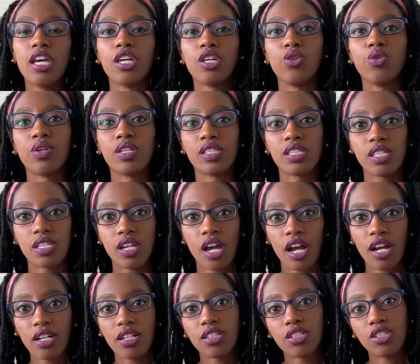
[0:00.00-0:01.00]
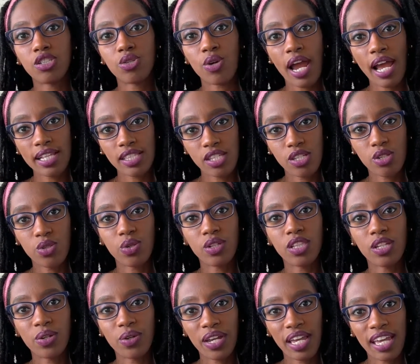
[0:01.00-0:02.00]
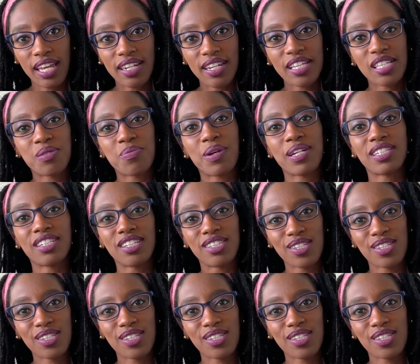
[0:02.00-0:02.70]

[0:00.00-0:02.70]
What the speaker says: you can start trying to do a little hand expression